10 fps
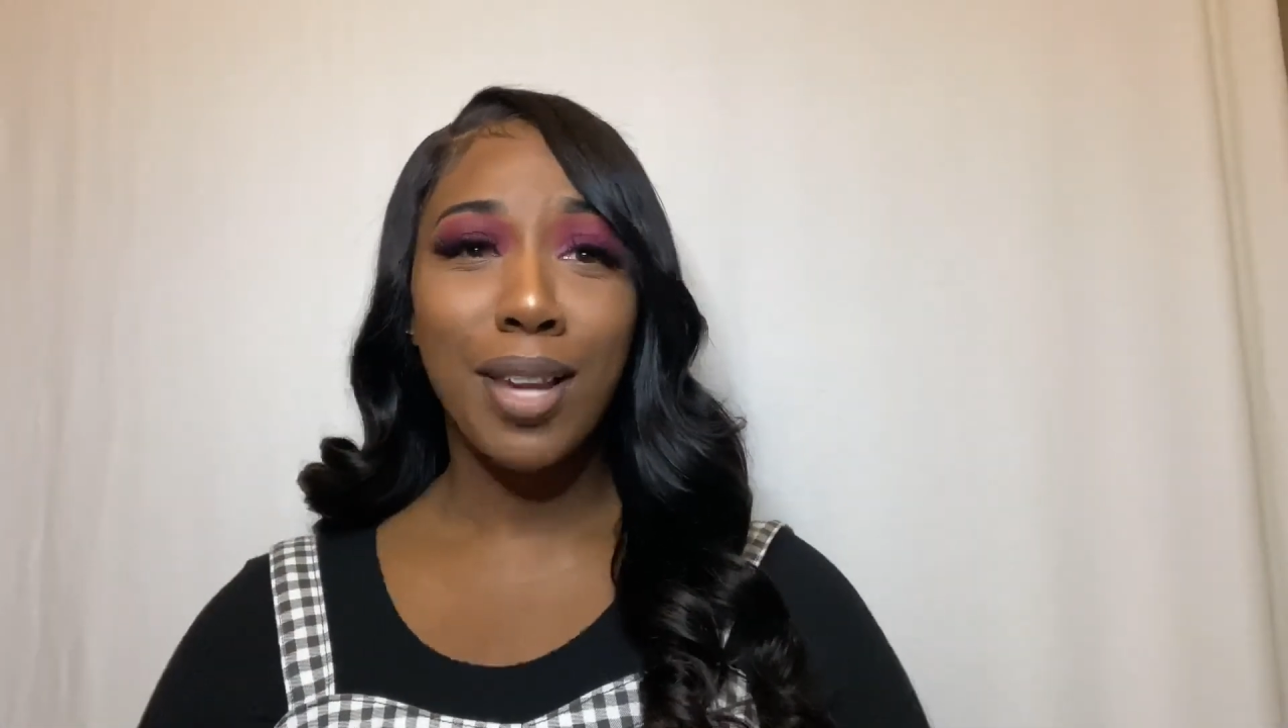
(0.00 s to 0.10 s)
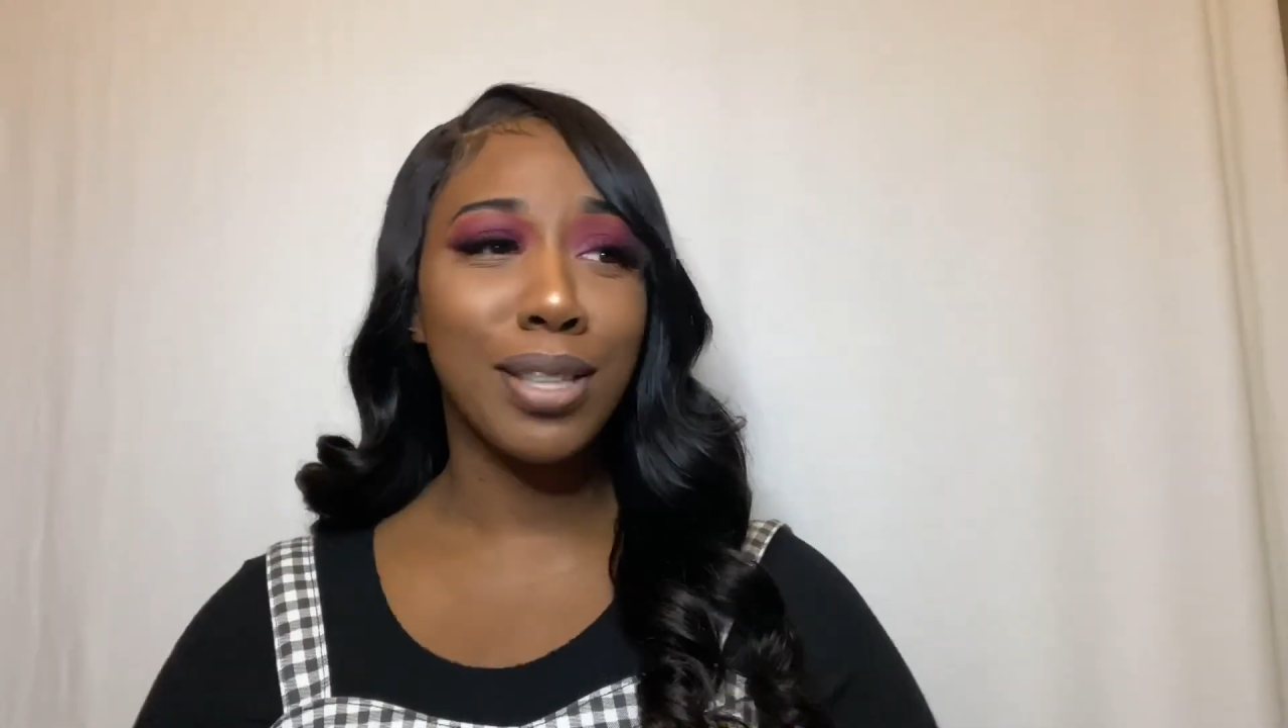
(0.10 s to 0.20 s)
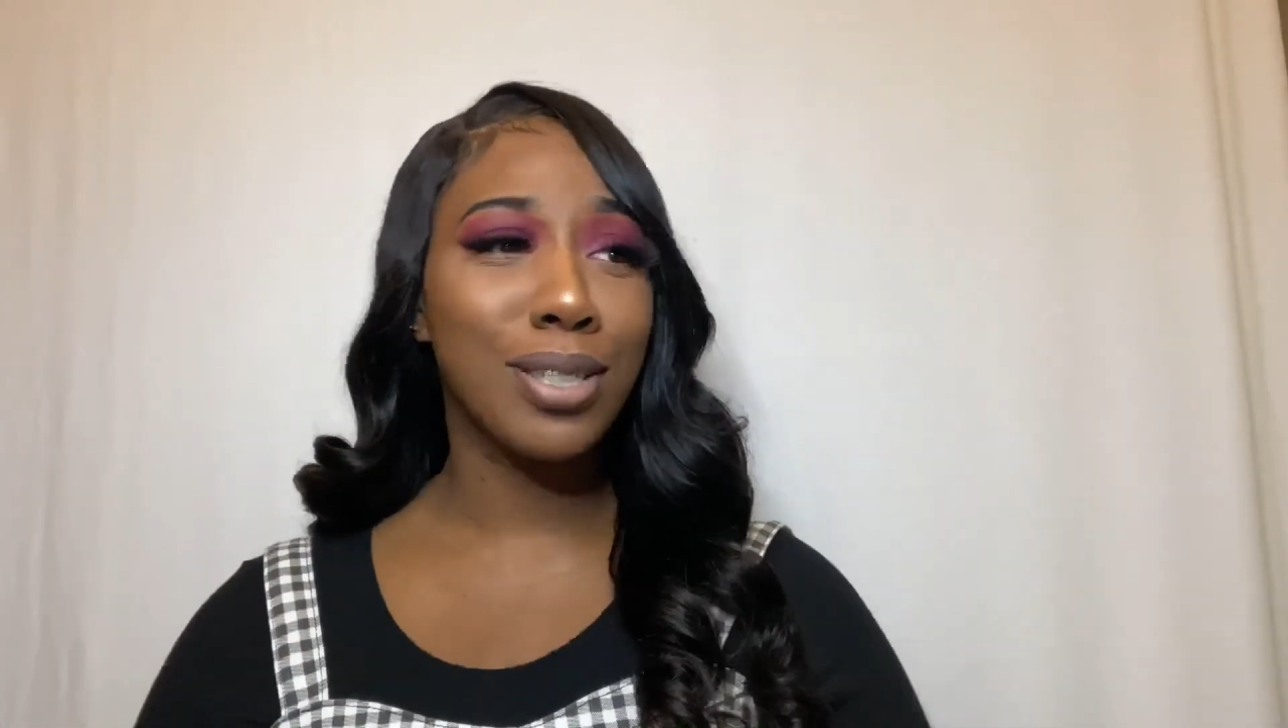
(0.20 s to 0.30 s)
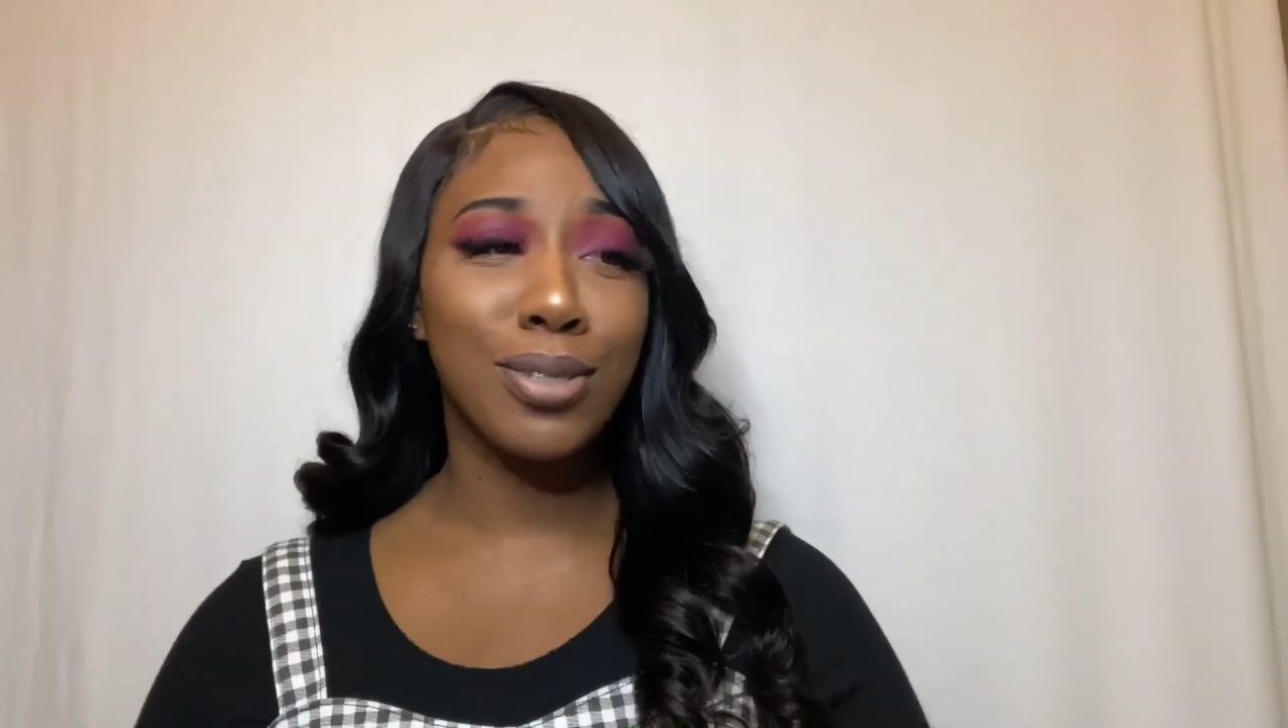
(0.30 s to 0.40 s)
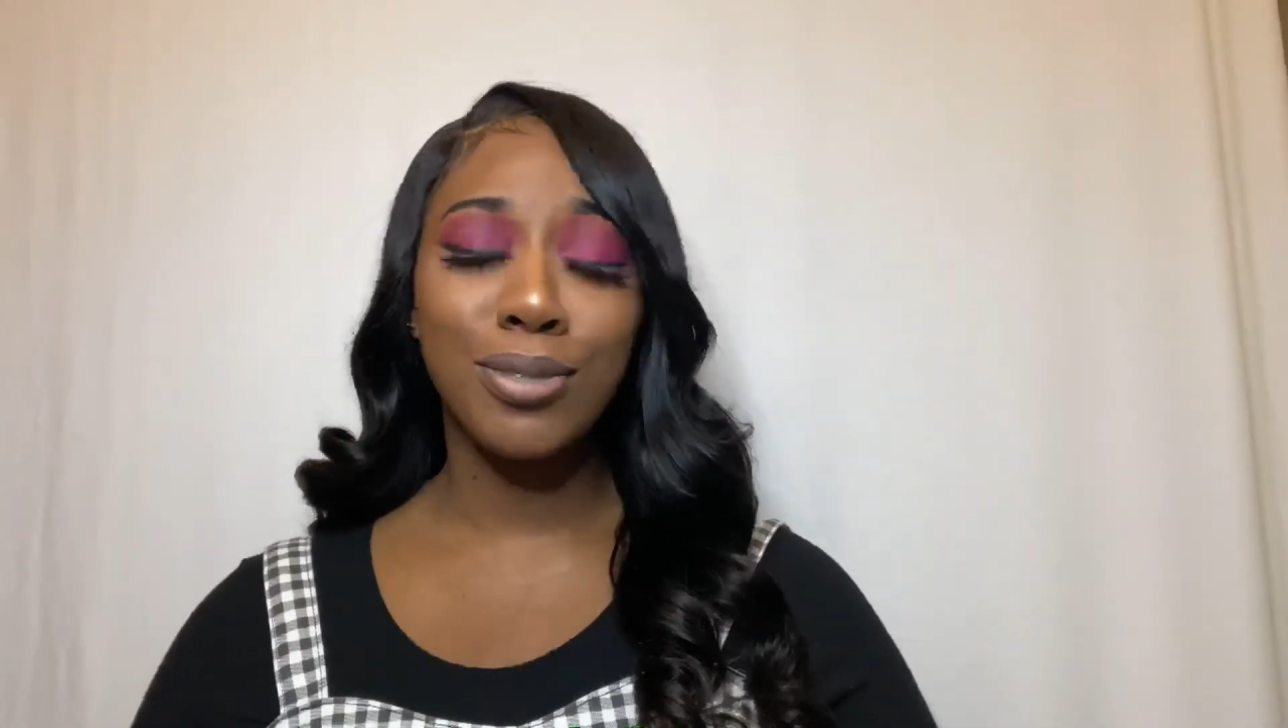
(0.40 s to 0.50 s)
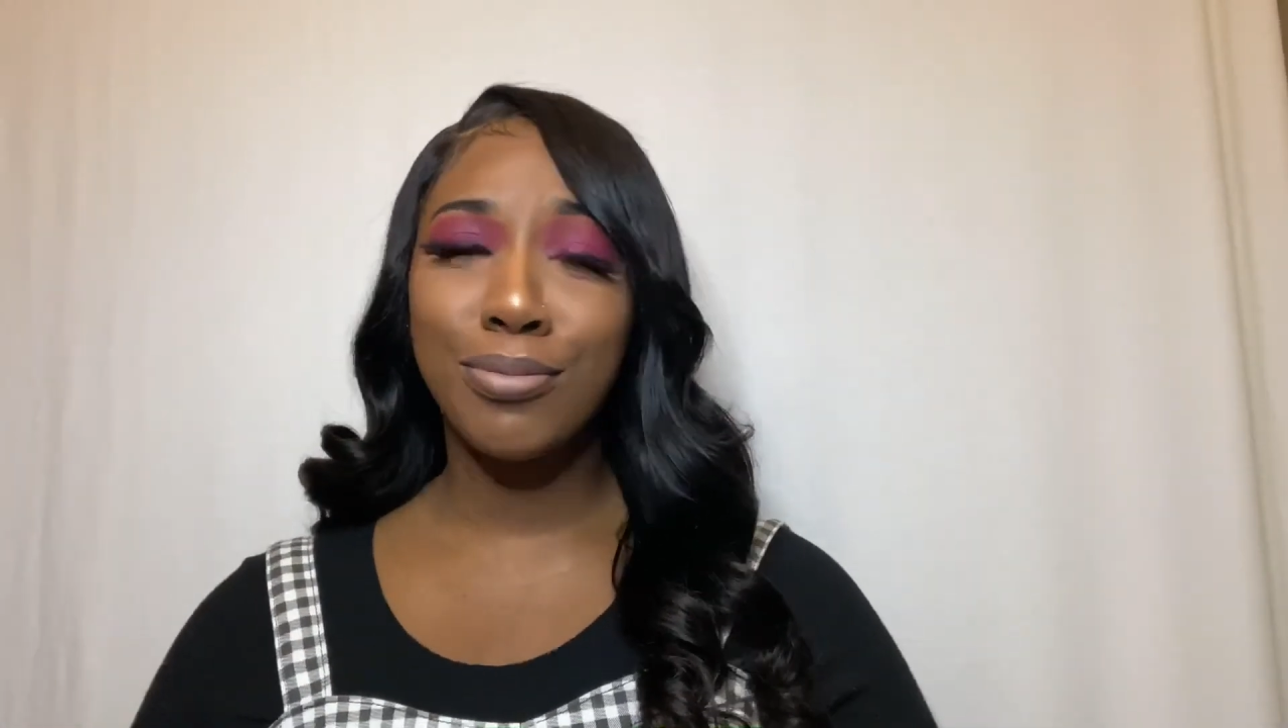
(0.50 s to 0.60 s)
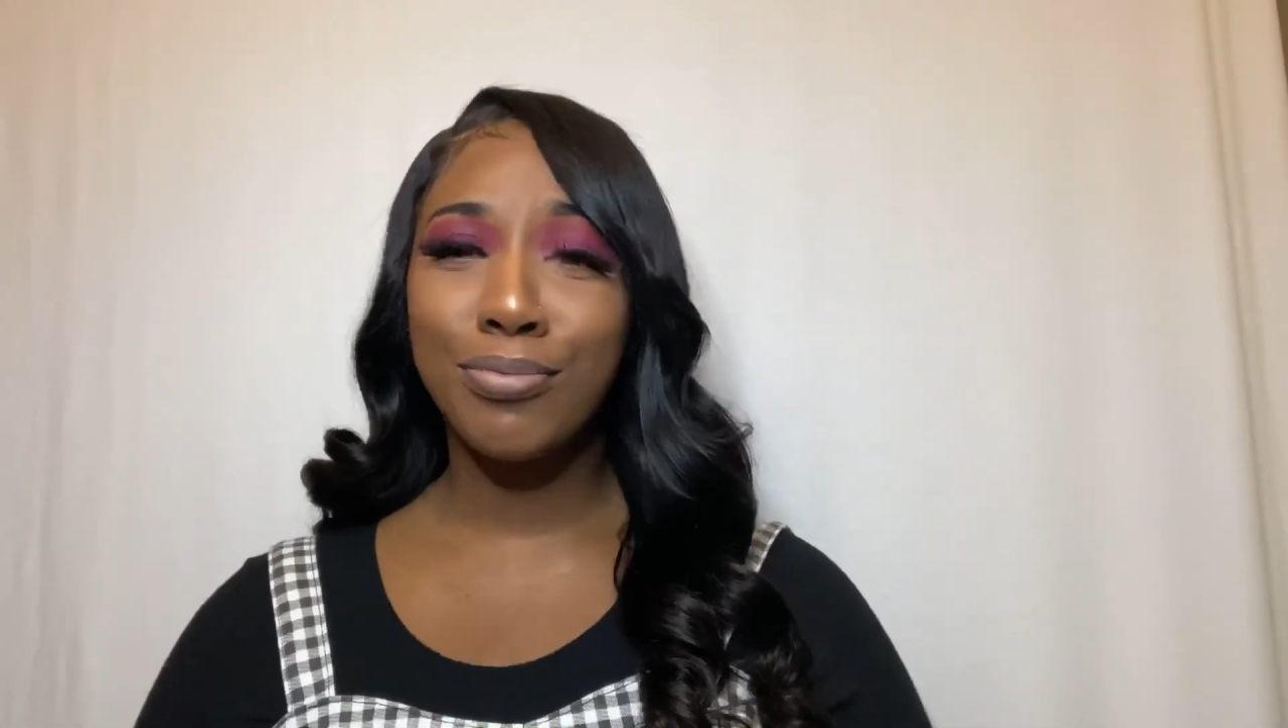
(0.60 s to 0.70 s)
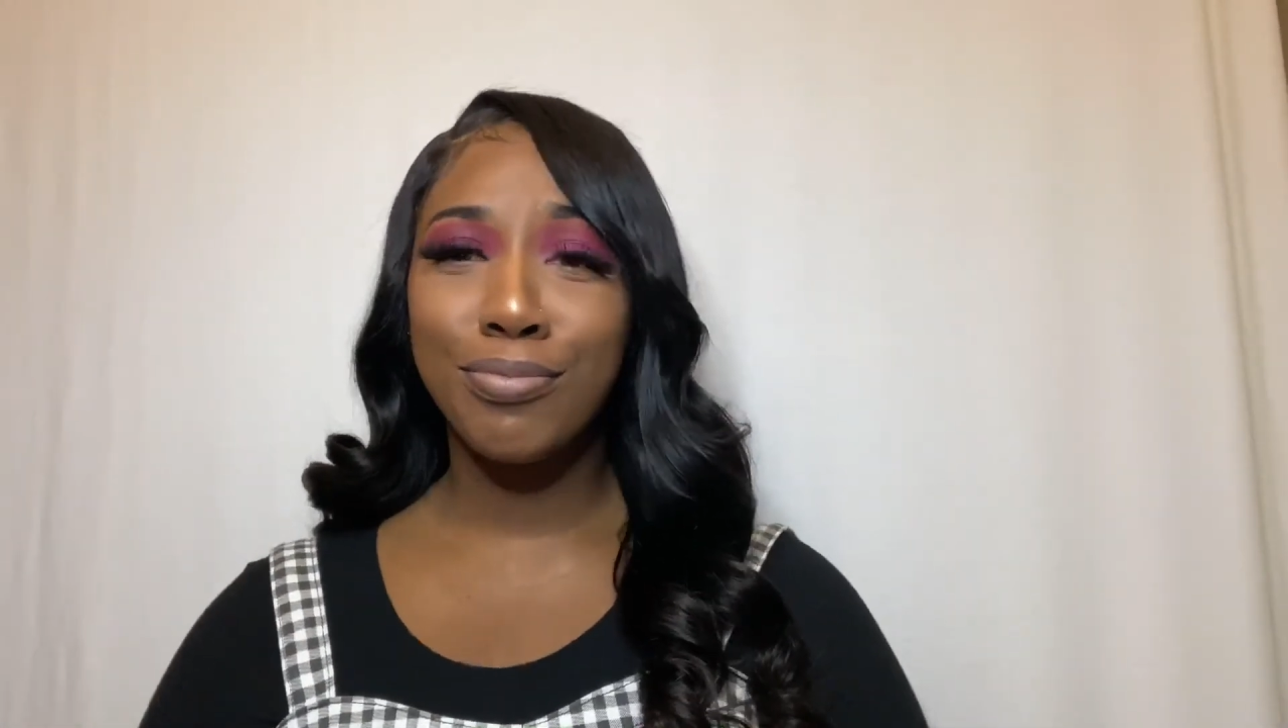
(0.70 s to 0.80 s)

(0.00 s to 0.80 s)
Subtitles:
a little